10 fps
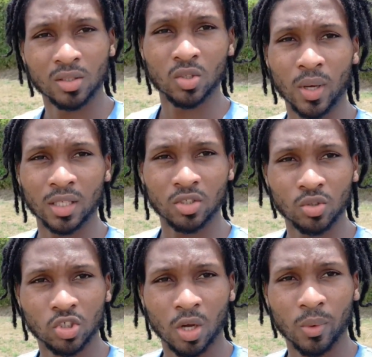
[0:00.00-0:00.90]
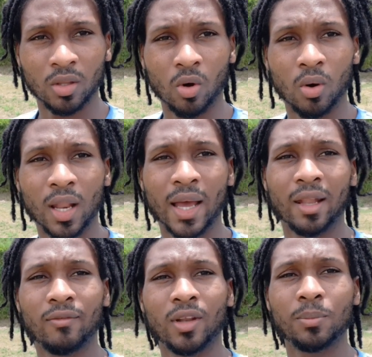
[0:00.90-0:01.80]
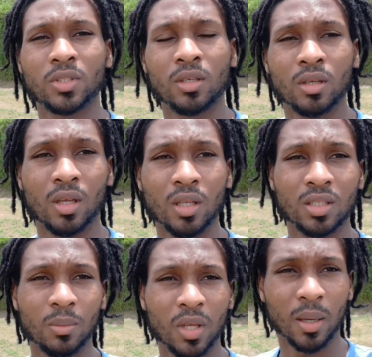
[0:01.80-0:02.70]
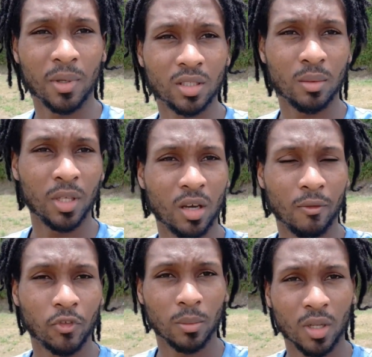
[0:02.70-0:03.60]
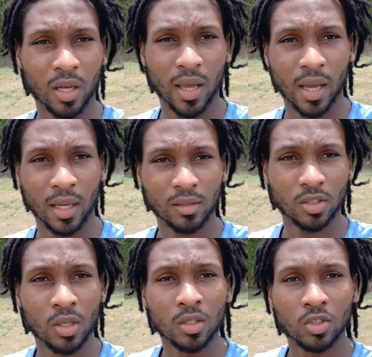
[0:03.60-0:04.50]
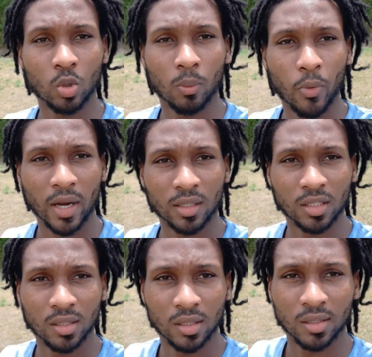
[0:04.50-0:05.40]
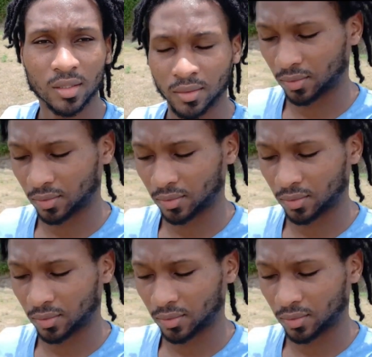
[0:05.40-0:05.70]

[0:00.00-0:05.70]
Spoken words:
so as usual with all hand flips, you need to be able to be comfortable on your hands, so practice this.